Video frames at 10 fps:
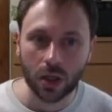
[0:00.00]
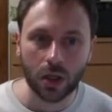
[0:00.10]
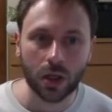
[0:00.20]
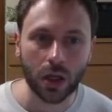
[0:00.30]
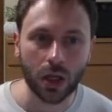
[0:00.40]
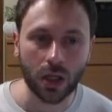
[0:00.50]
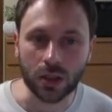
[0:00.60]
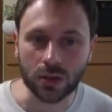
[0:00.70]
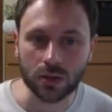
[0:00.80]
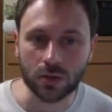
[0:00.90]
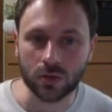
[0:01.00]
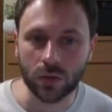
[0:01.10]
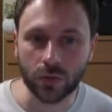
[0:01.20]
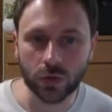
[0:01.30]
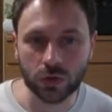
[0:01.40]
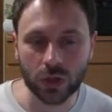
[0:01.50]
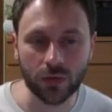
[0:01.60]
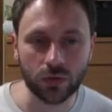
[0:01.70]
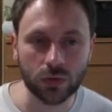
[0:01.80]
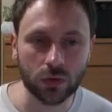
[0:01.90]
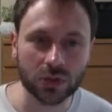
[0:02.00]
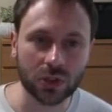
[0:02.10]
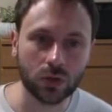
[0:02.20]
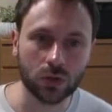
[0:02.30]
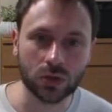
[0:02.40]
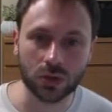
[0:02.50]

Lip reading: And of course you have to use a good